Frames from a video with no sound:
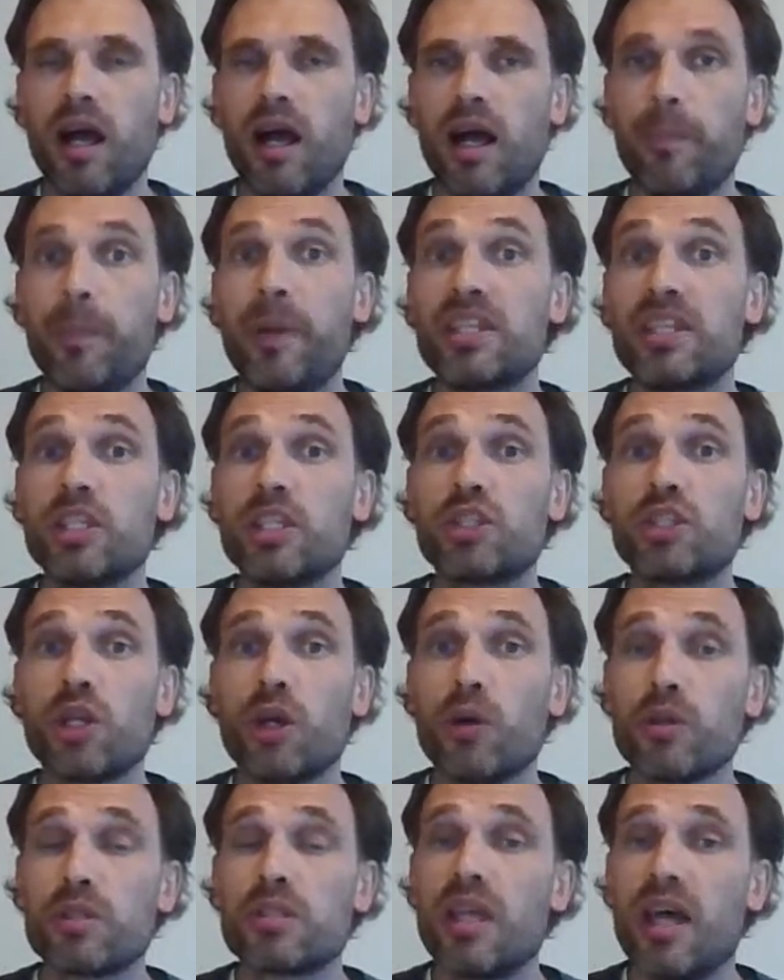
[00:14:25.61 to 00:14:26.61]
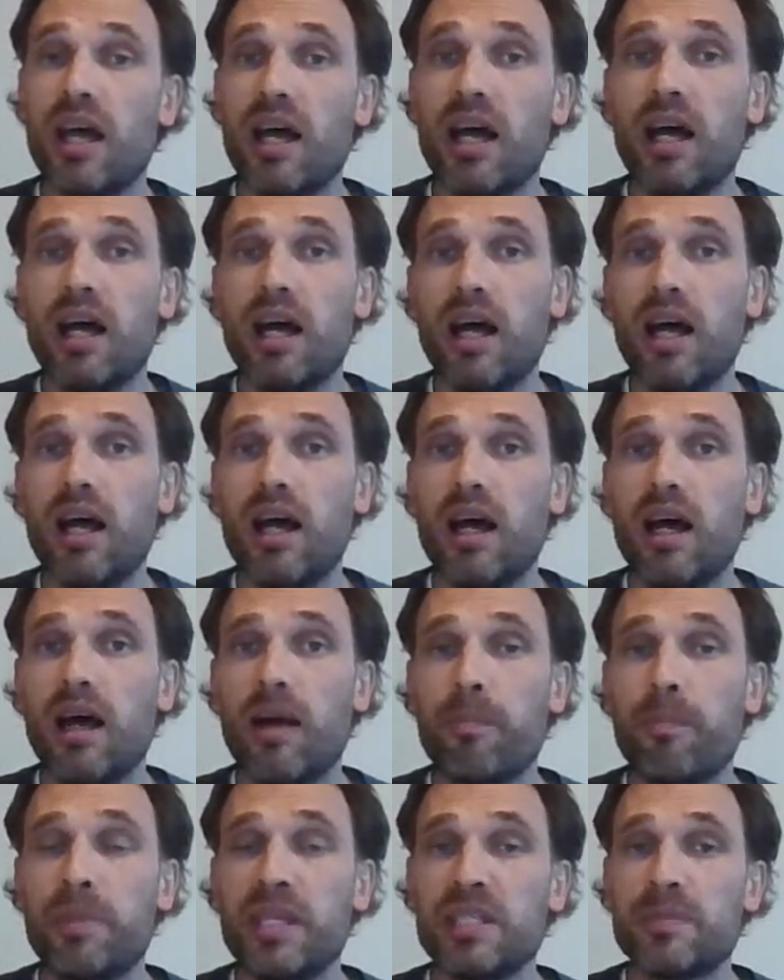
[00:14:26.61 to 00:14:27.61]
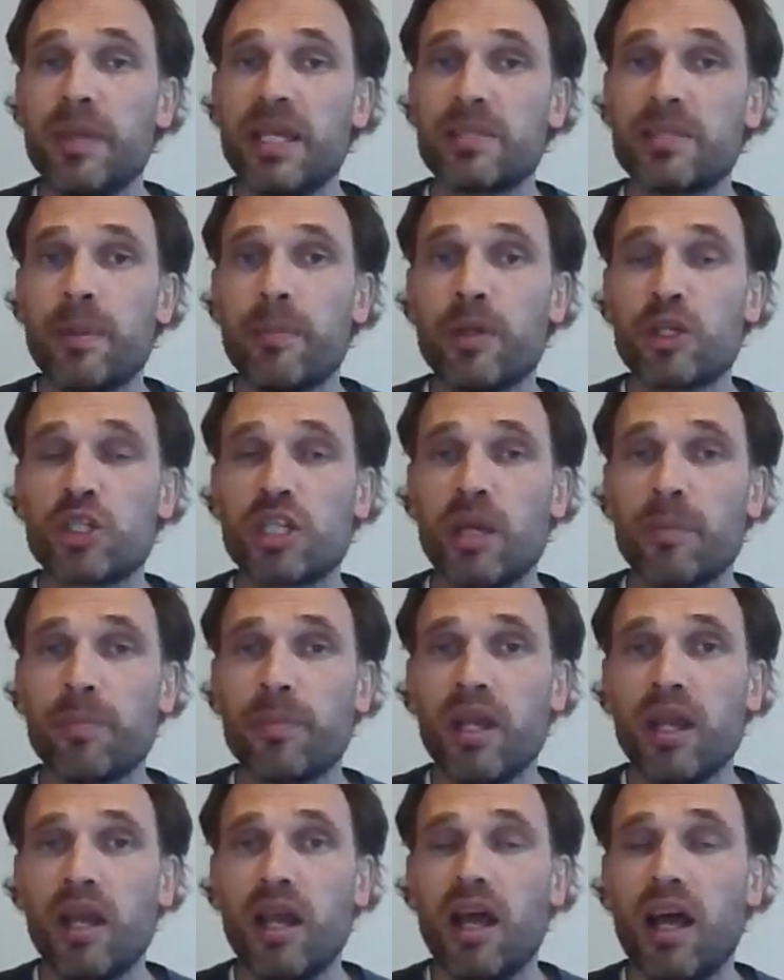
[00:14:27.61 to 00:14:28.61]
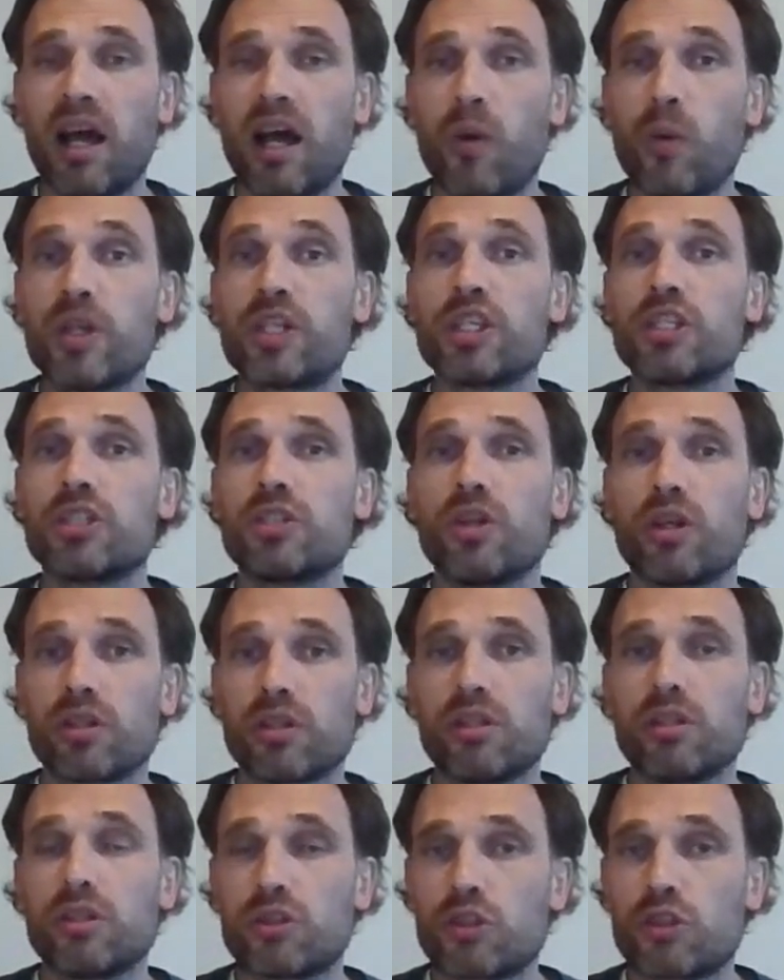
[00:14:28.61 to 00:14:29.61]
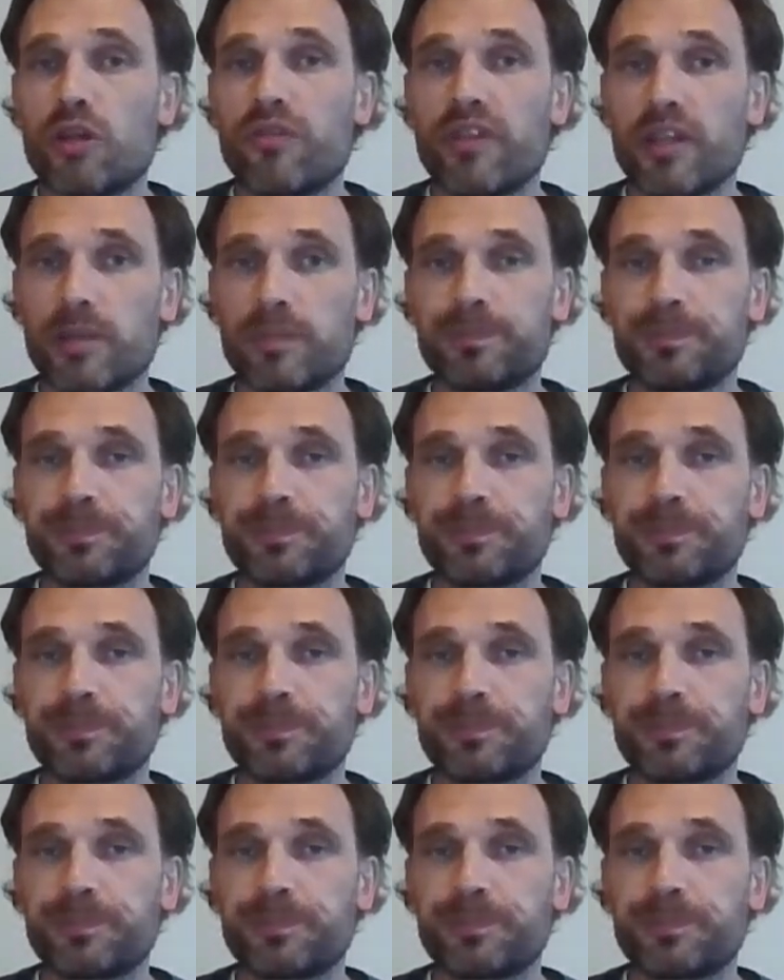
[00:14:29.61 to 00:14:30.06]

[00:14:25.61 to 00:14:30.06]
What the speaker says: But this shows P space membership, which is non-trivial.